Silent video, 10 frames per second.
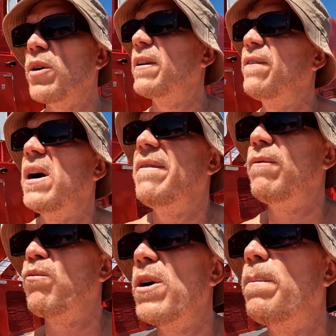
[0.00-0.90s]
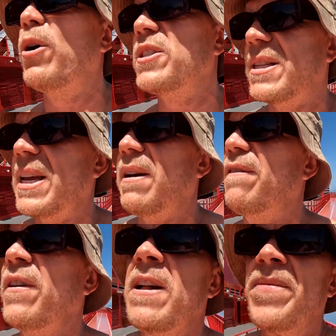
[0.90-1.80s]
good vibe, real positive.
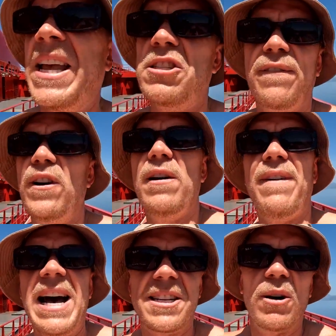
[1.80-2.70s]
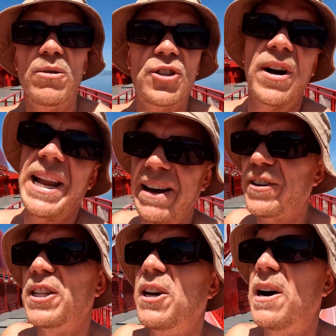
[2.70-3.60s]
It's just full of adults trying to have a
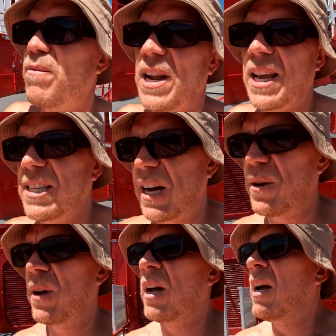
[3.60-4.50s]
good time, really. So